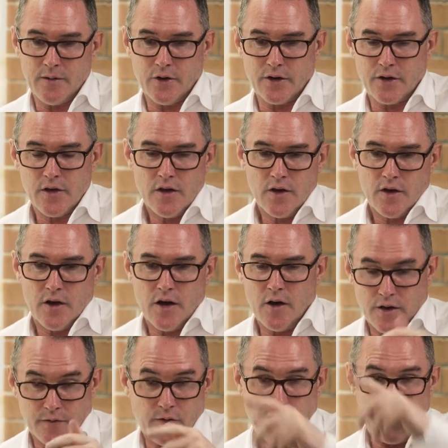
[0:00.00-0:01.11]
Like,
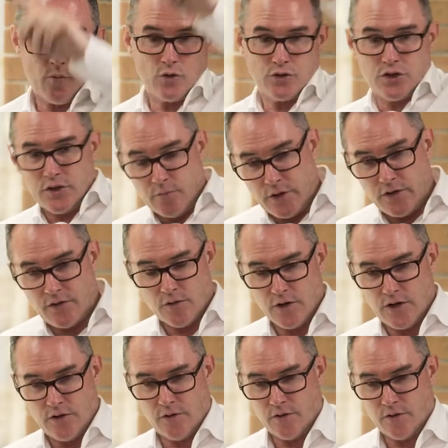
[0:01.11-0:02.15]
if I am watching the big screen,